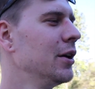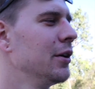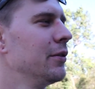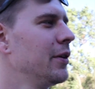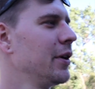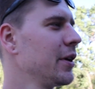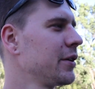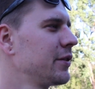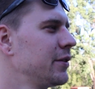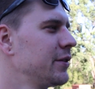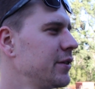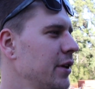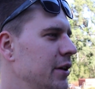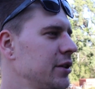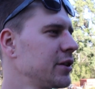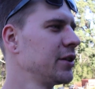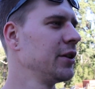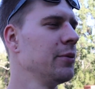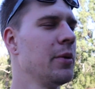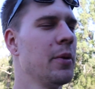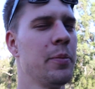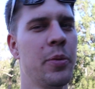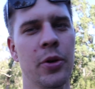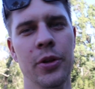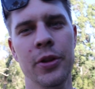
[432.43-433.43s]
Rex is actually,
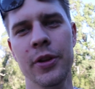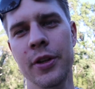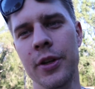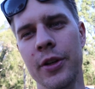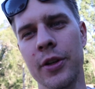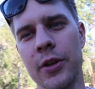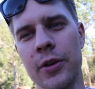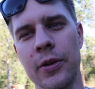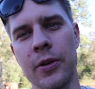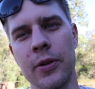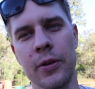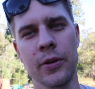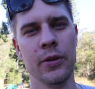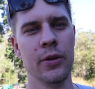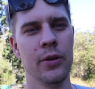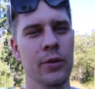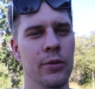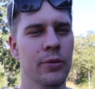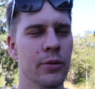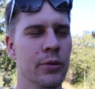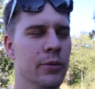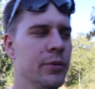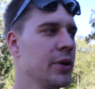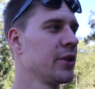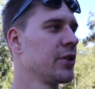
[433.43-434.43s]
Rex is putting the new
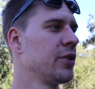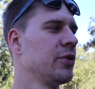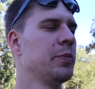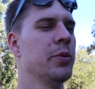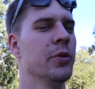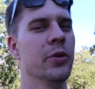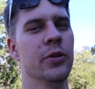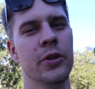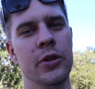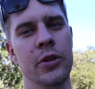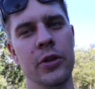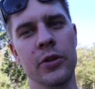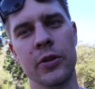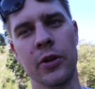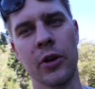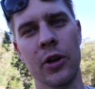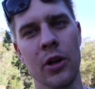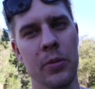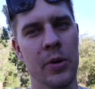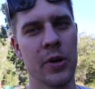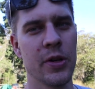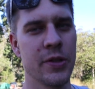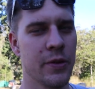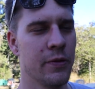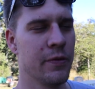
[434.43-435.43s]

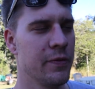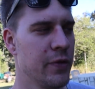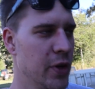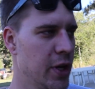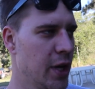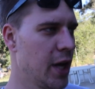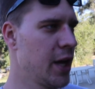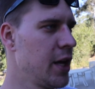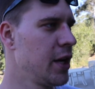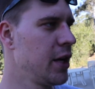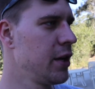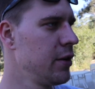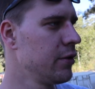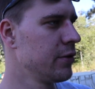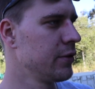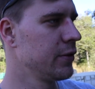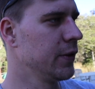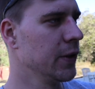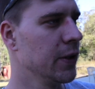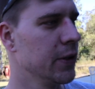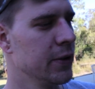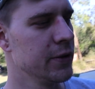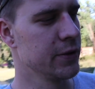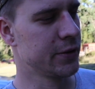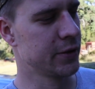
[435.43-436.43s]
turbos on VEE080.
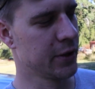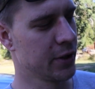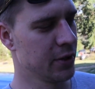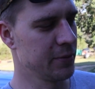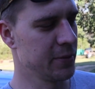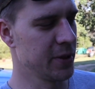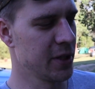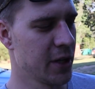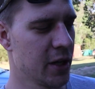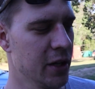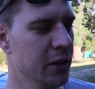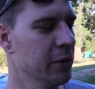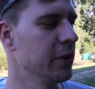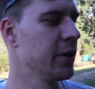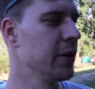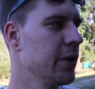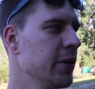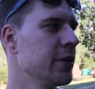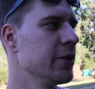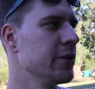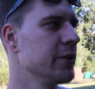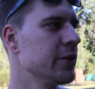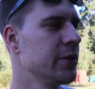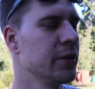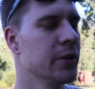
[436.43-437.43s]
So this is going to be another one of
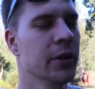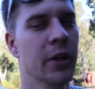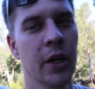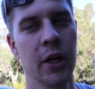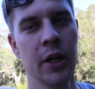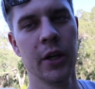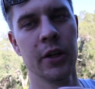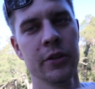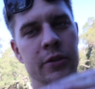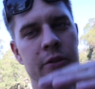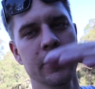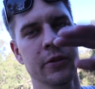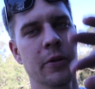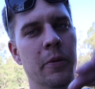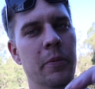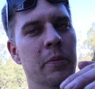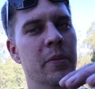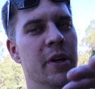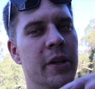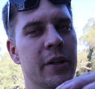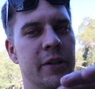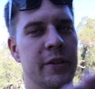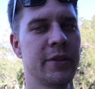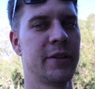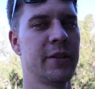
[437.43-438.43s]
those sort of
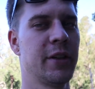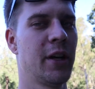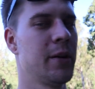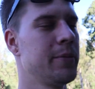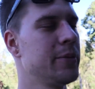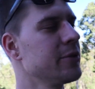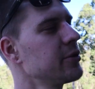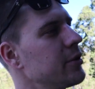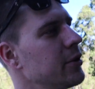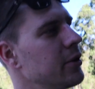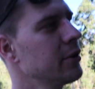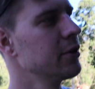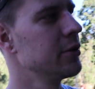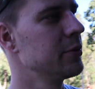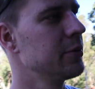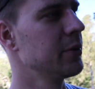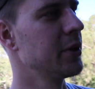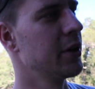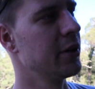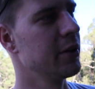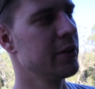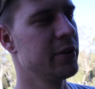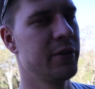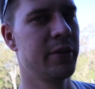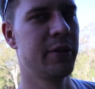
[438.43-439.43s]
mixed episodes
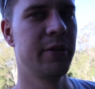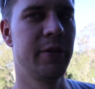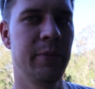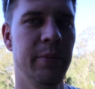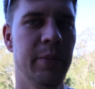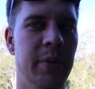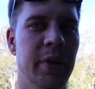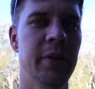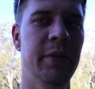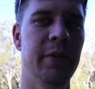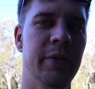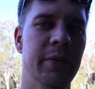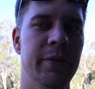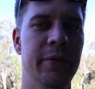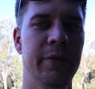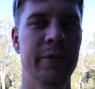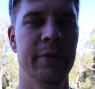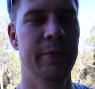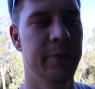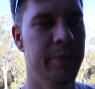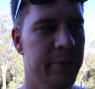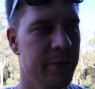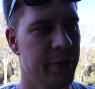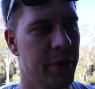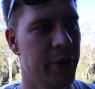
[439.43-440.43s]
where it's a bit of
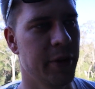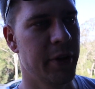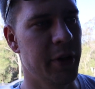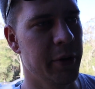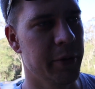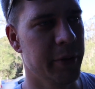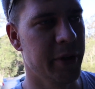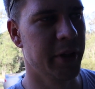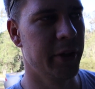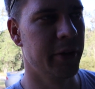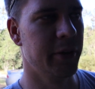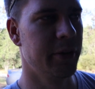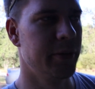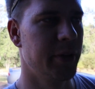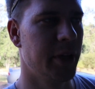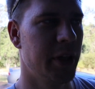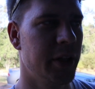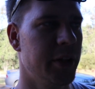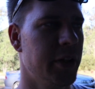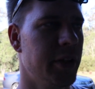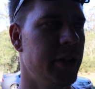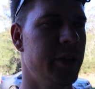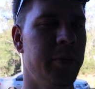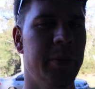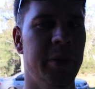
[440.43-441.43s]
31
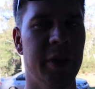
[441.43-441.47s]
and then a